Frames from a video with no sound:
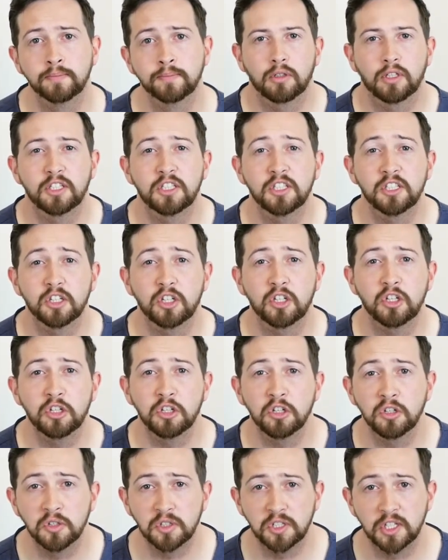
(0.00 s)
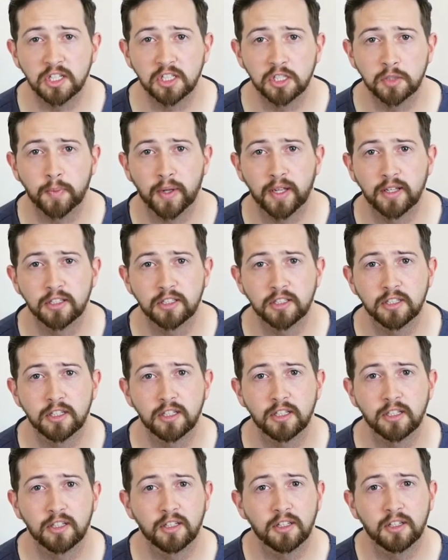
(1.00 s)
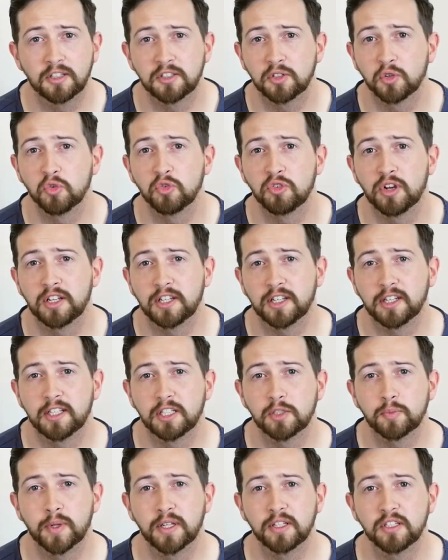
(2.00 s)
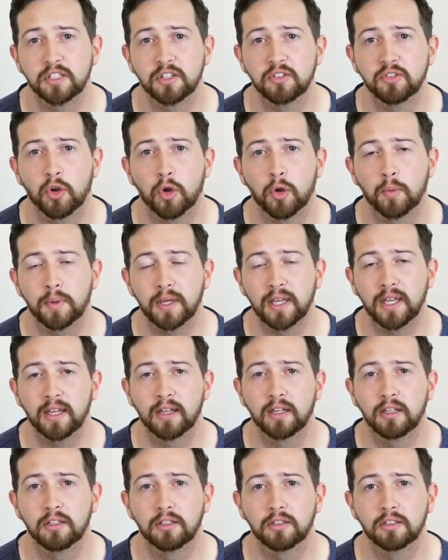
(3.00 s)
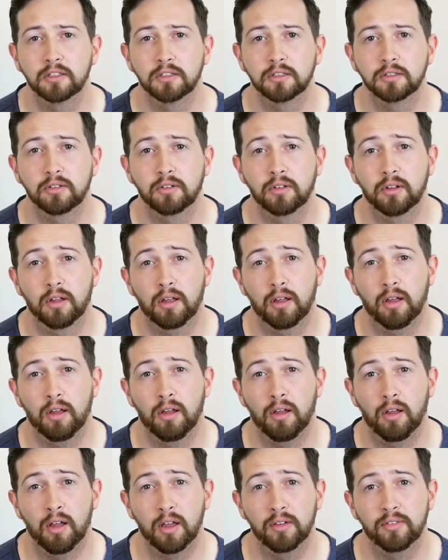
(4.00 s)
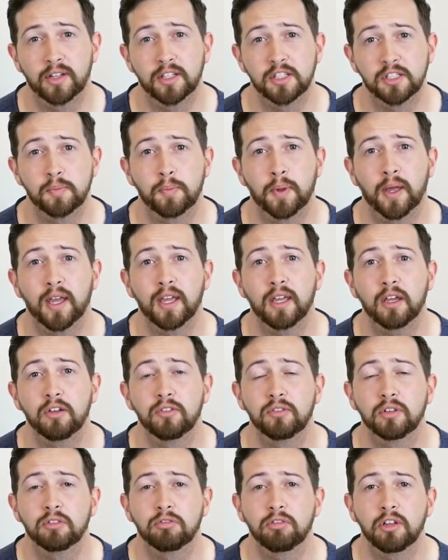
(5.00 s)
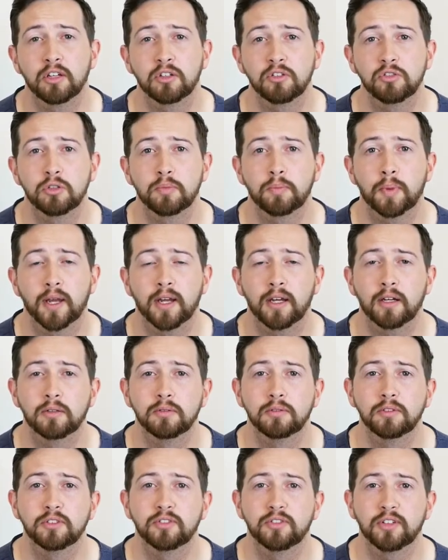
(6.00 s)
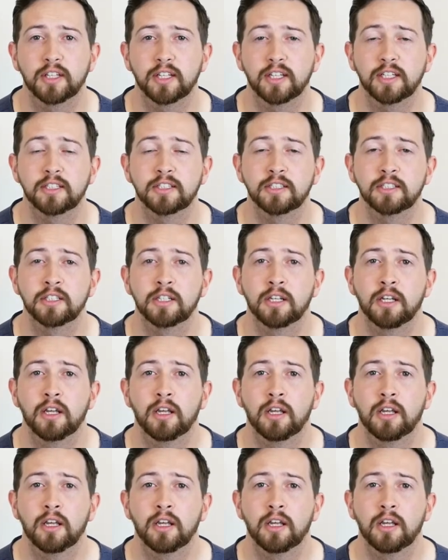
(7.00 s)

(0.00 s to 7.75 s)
This is a huge expense. It's already an expensive hobby, and I've had to pay over £300 for this.